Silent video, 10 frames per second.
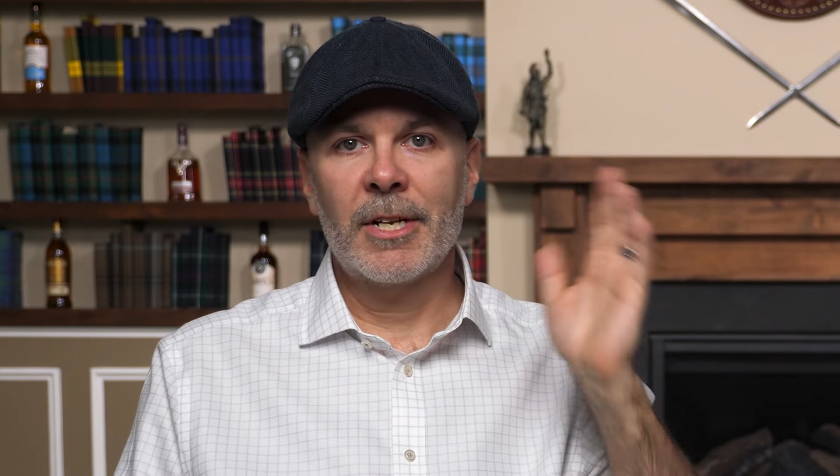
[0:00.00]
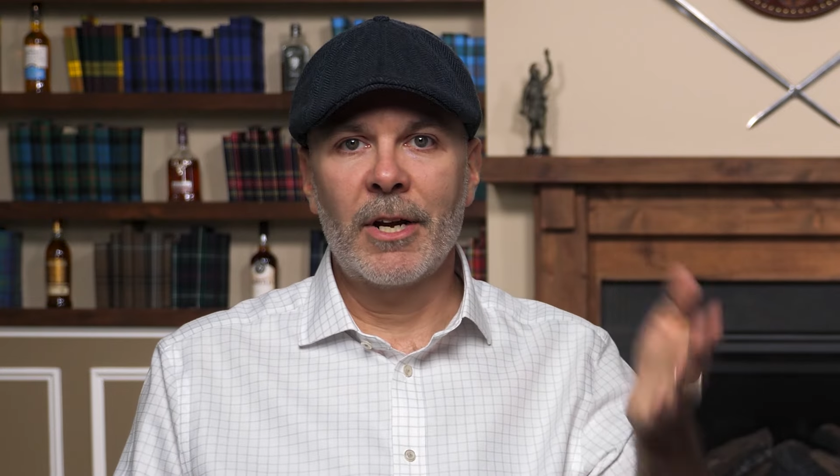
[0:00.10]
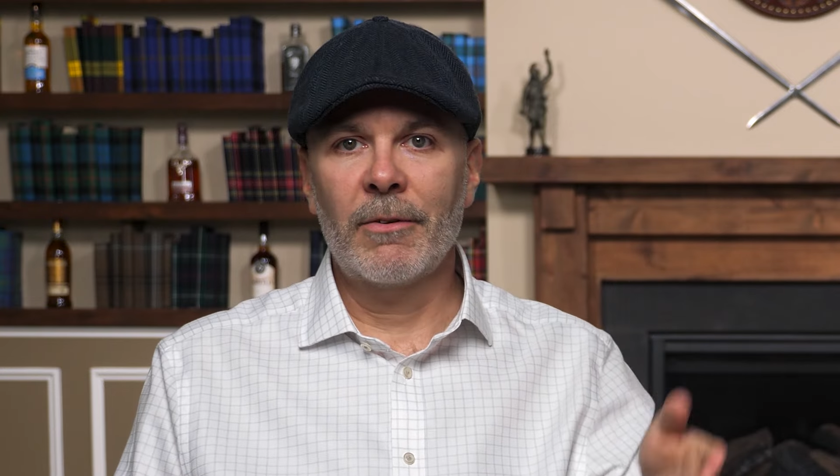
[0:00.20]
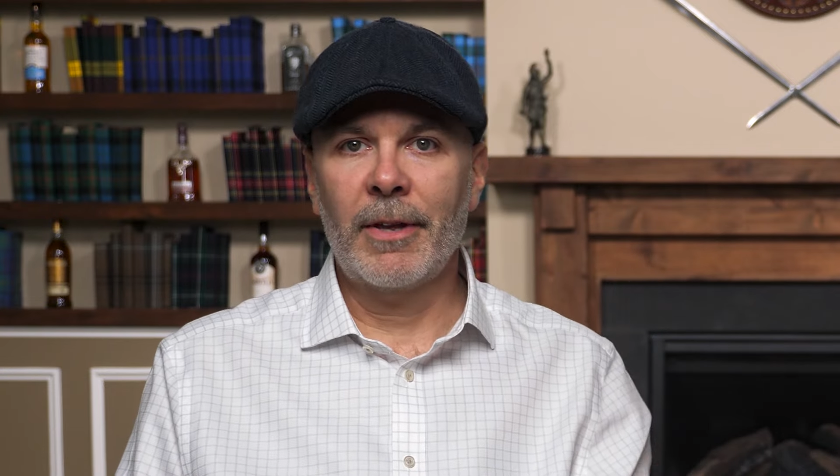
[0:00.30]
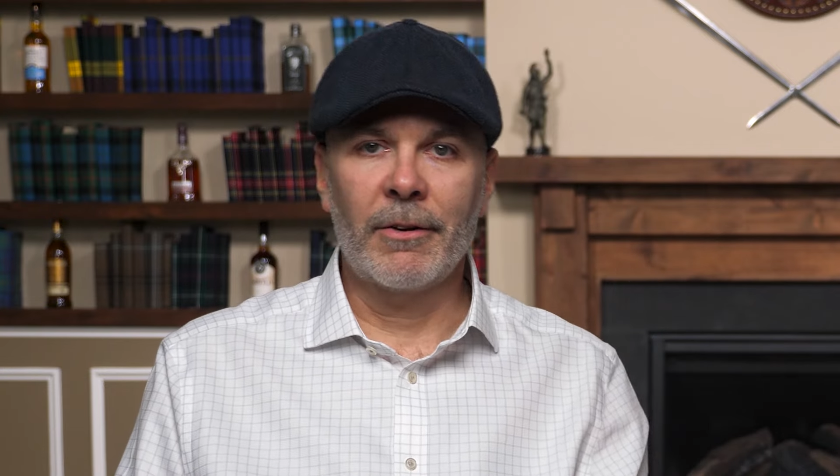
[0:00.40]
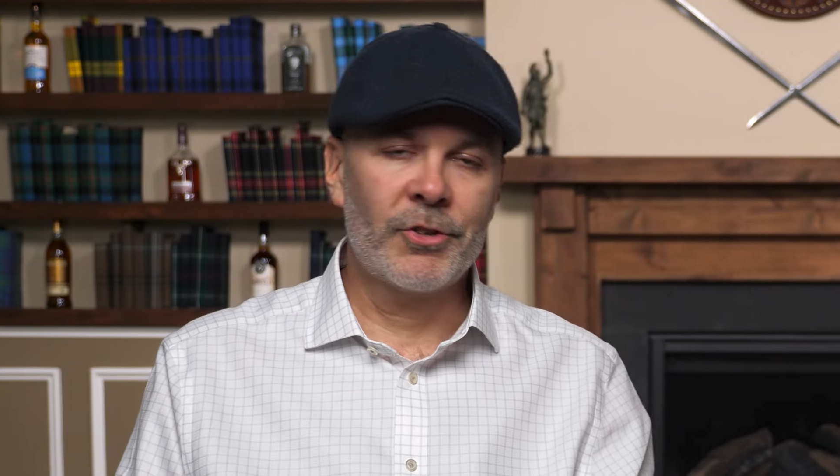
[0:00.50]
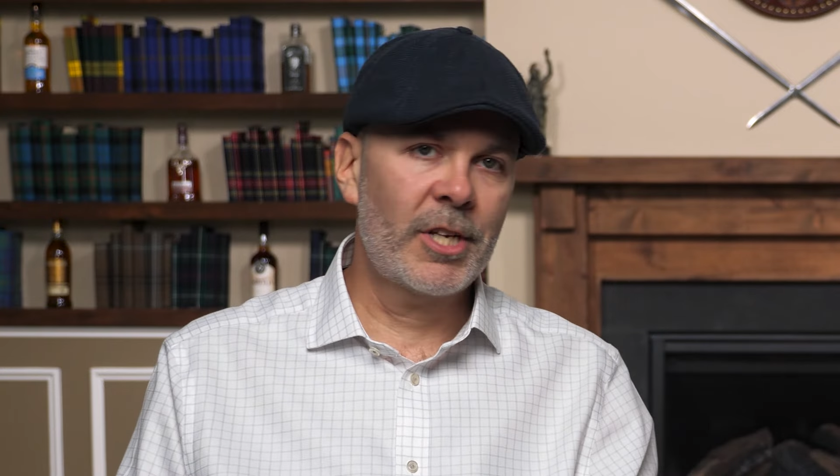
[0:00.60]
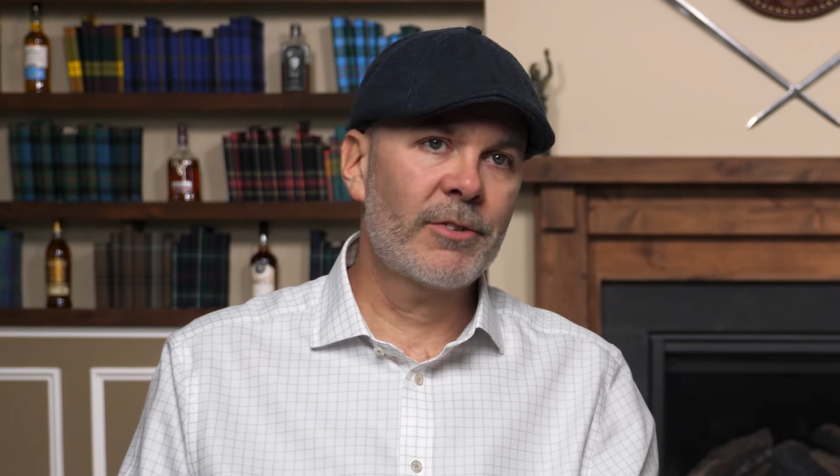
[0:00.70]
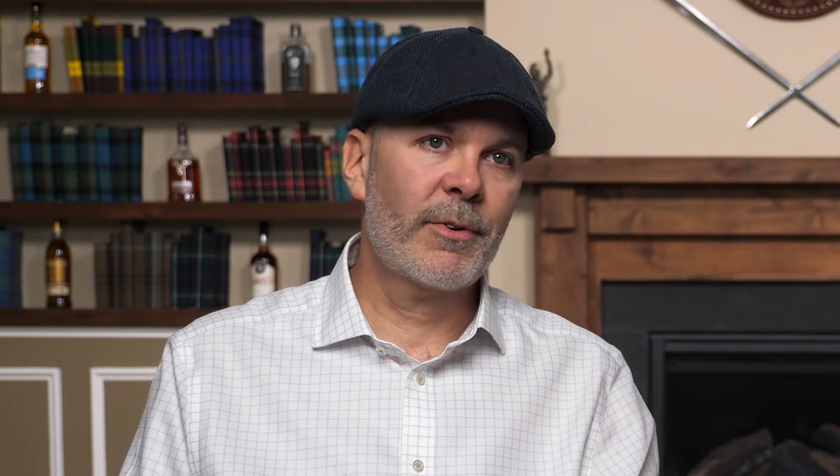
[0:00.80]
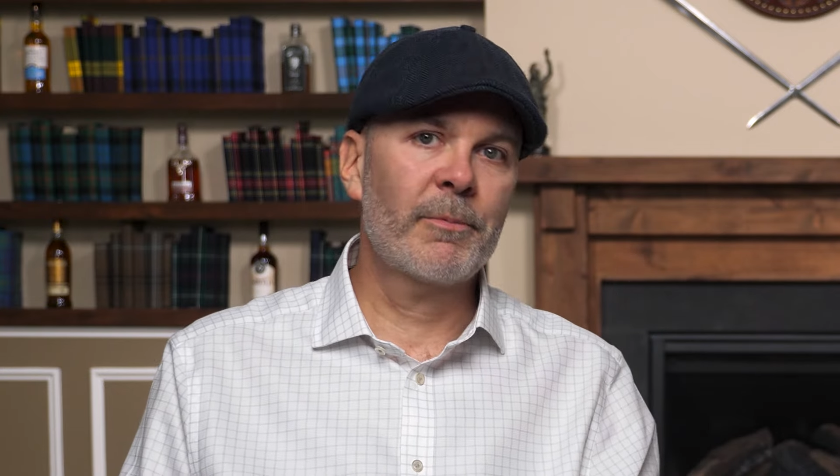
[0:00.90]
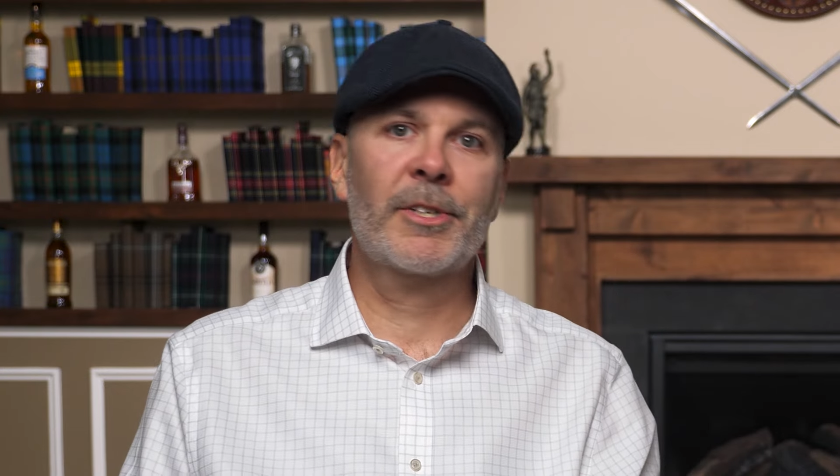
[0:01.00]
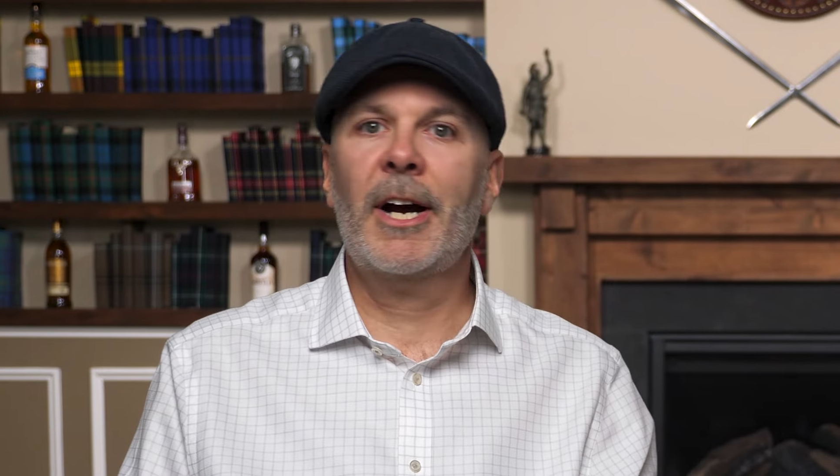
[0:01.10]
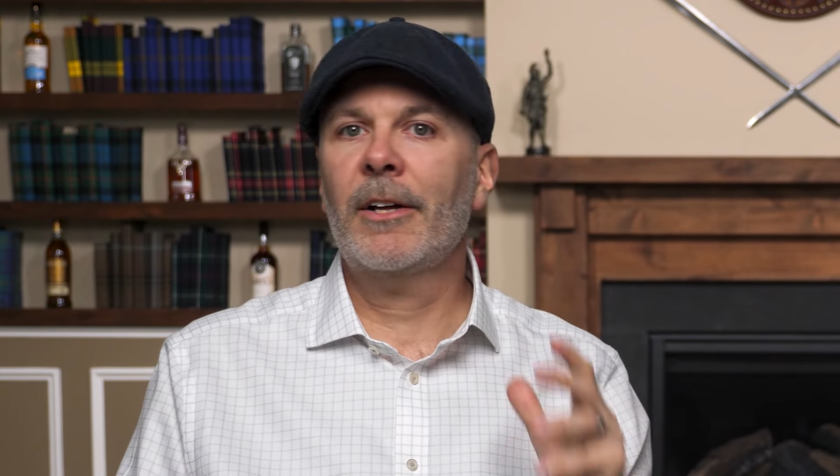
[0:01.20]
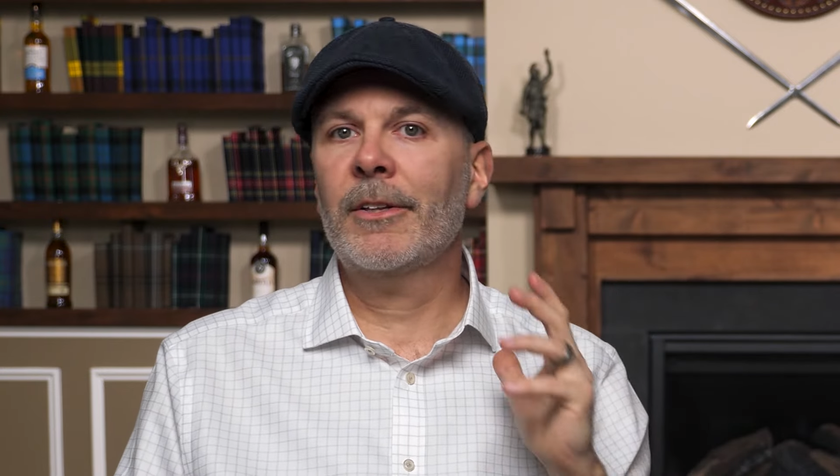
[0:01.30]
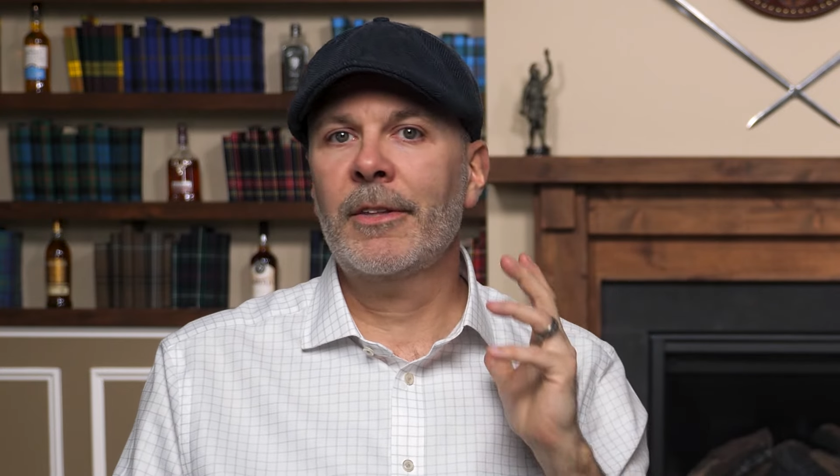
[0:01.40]
you know, you know, she's from
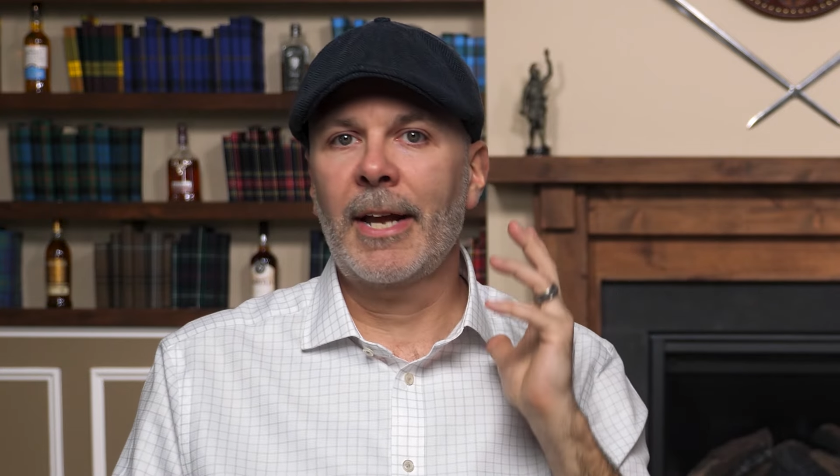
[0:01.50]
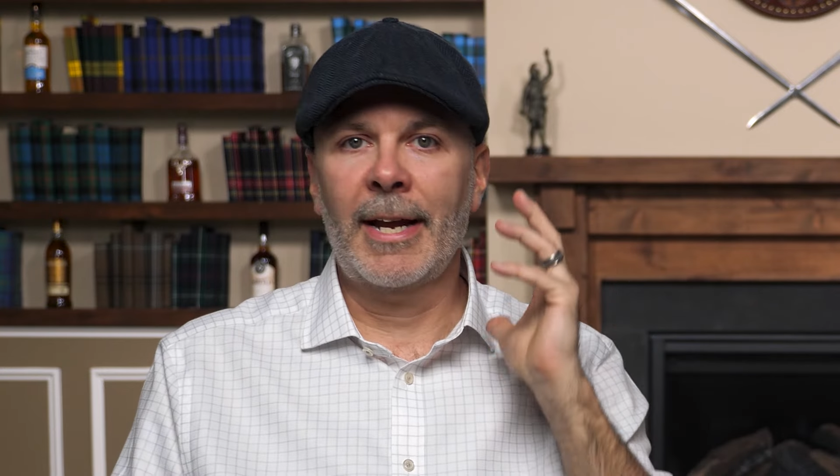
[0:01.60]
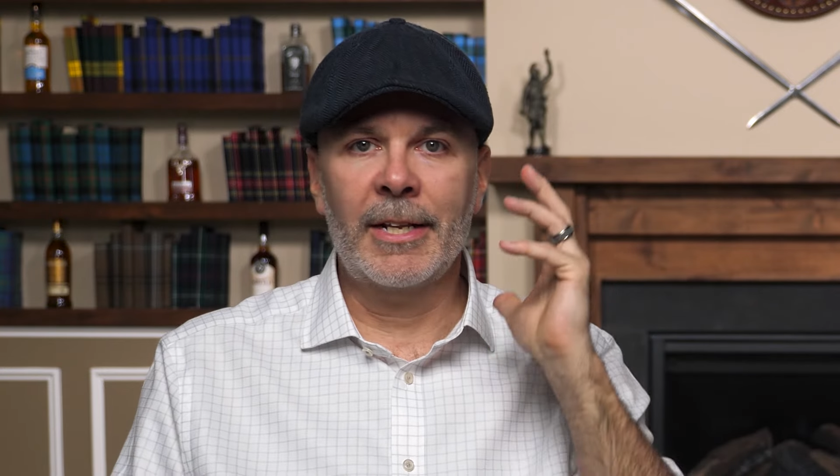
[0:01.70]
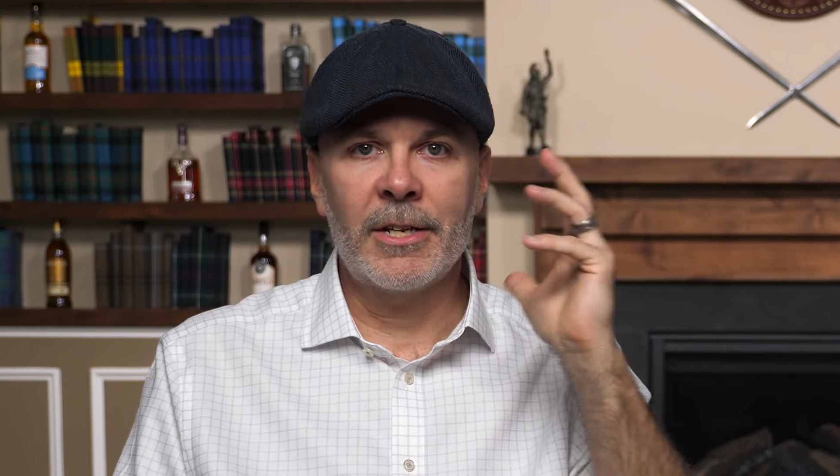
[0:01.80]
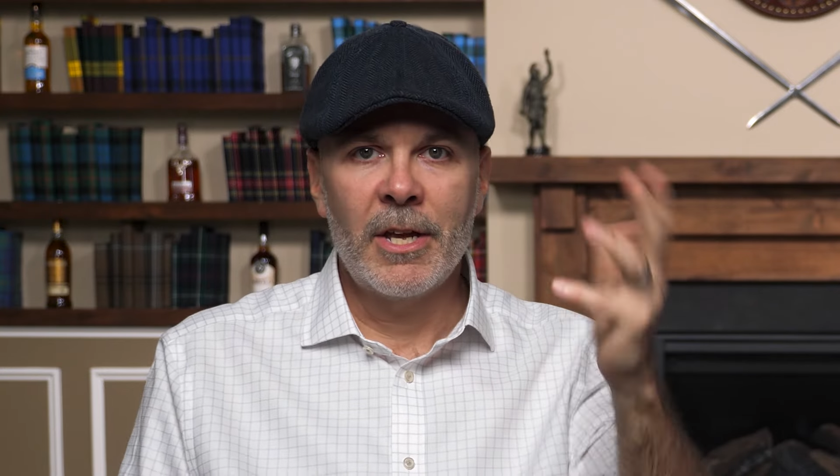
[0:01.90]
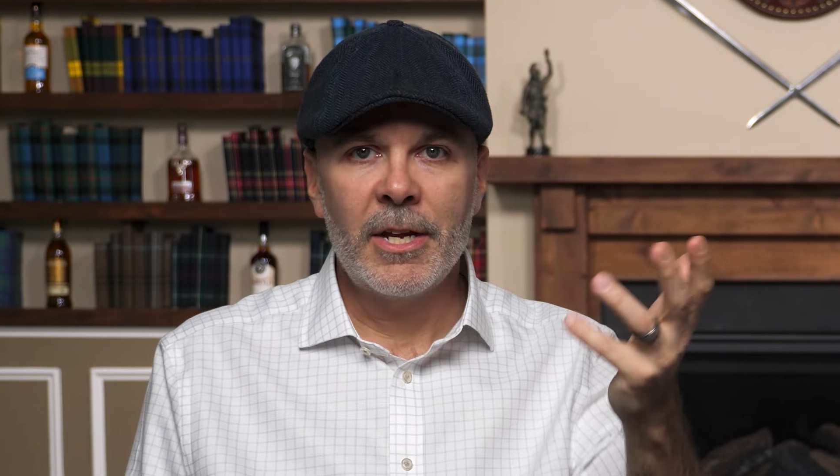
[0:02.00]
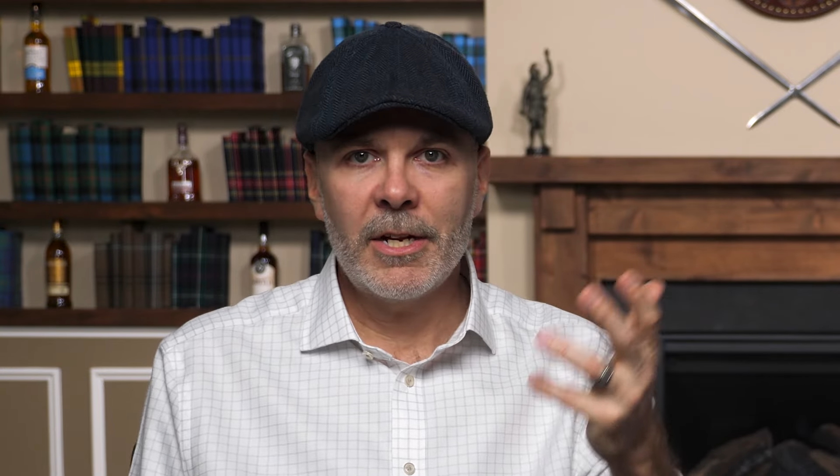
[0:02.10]
Scotland and,